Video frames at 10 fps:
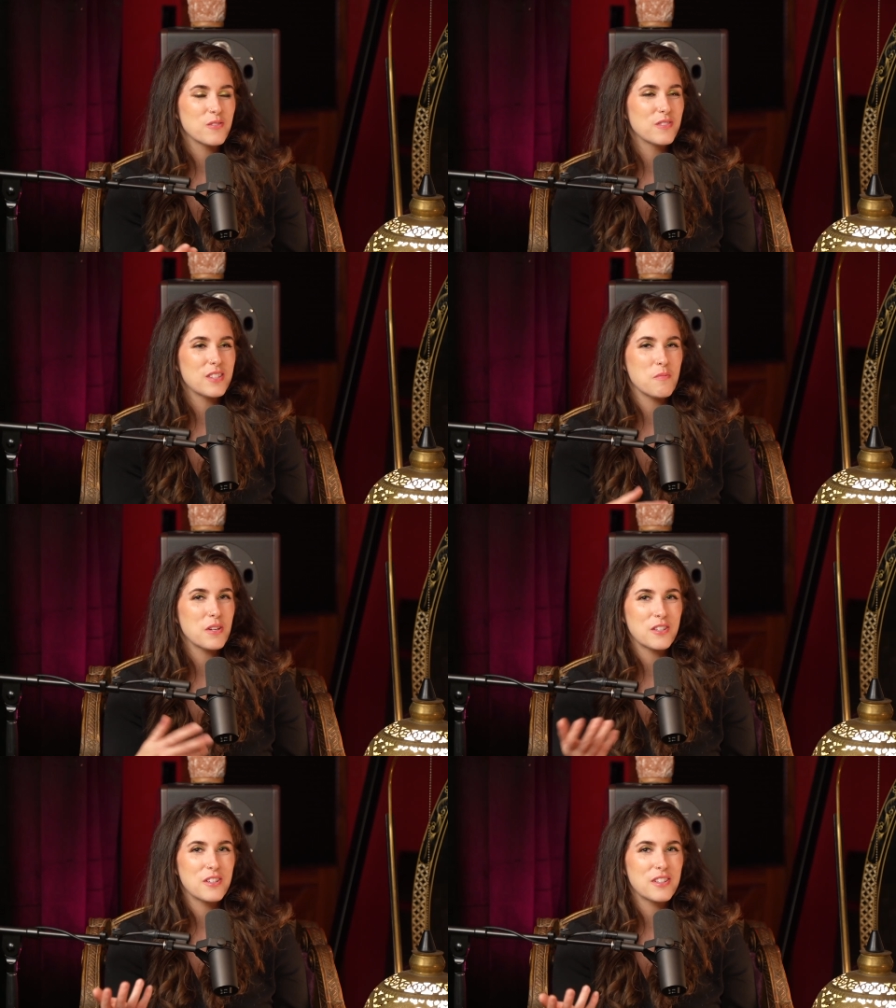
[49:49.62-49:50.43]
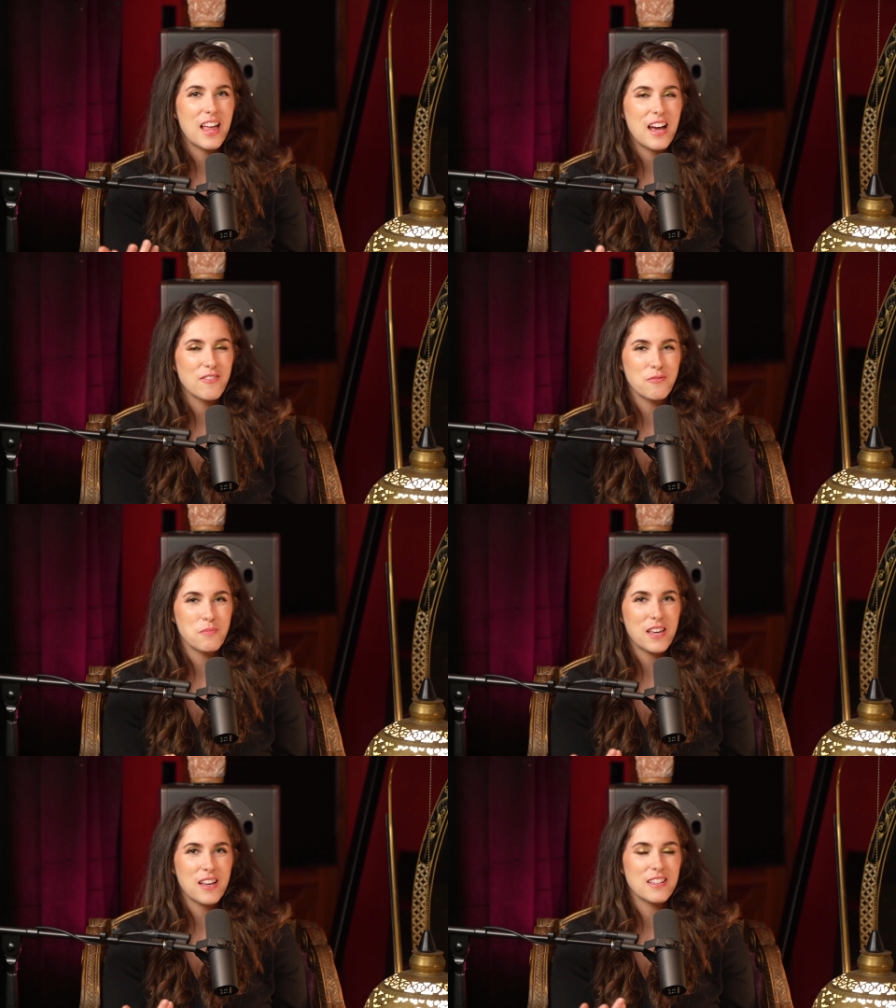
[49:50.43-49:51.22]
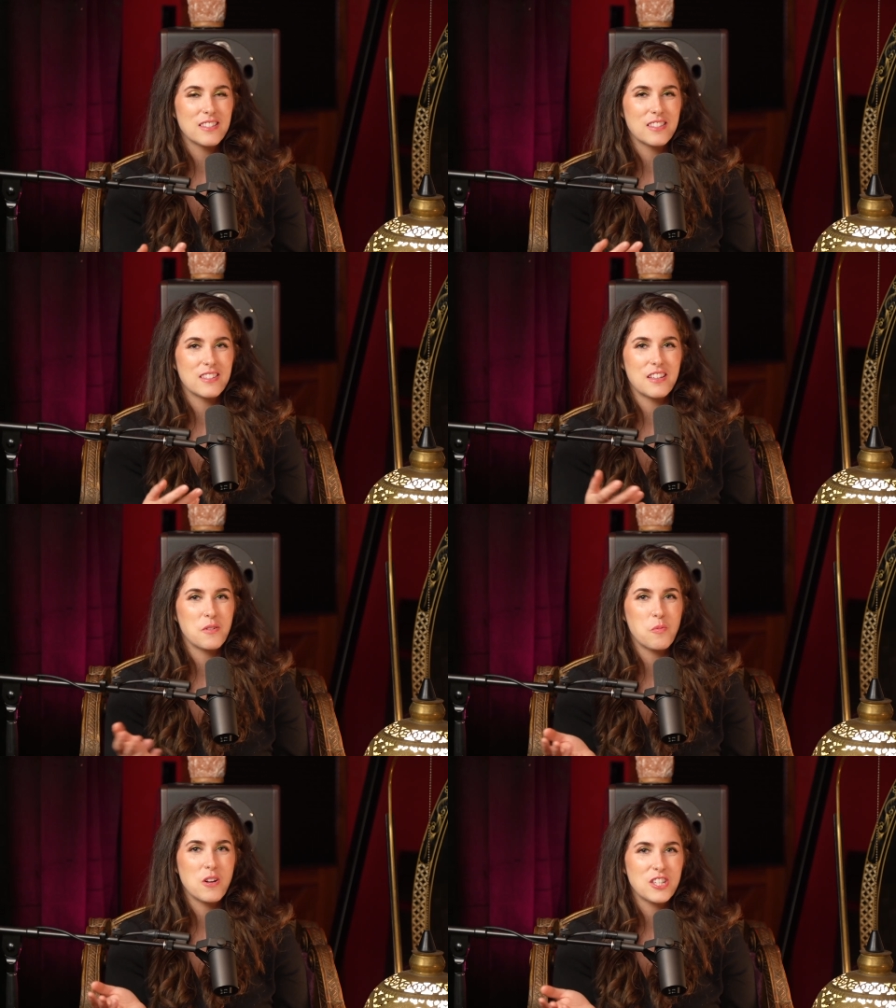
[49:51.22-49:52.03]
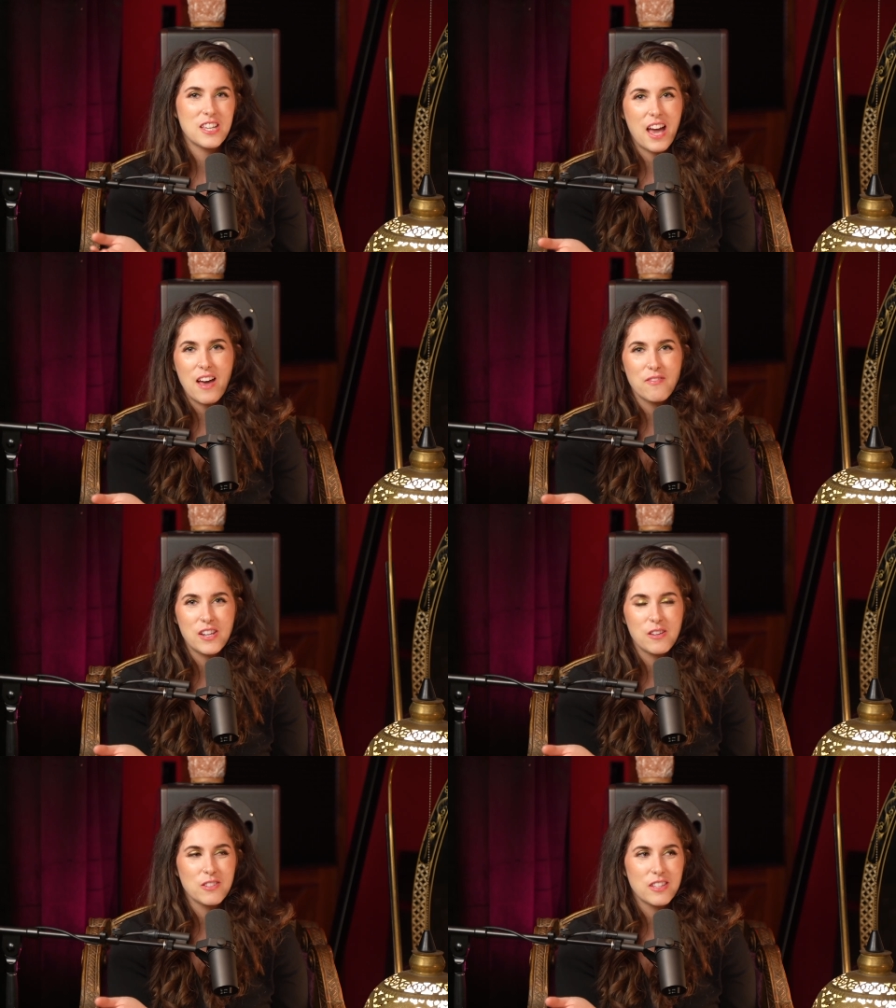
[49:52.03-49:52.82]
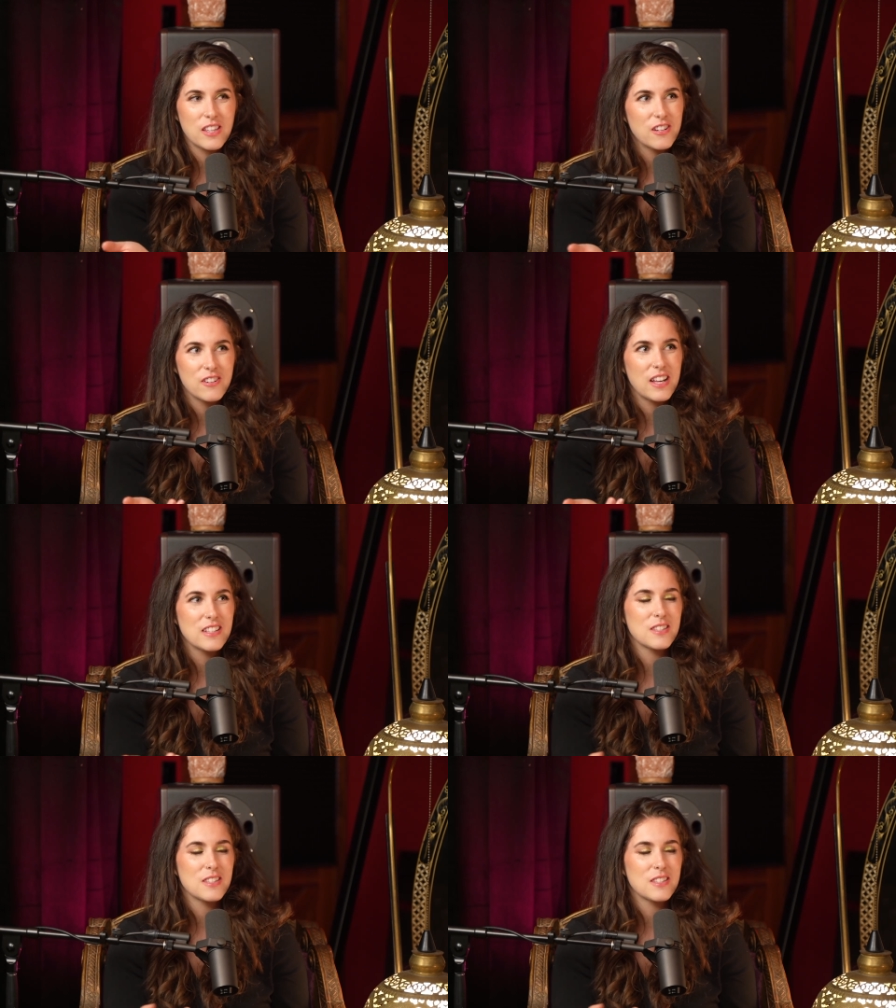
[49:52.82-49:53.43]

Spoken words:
someone could laugh because they're watching cat videos on the internet.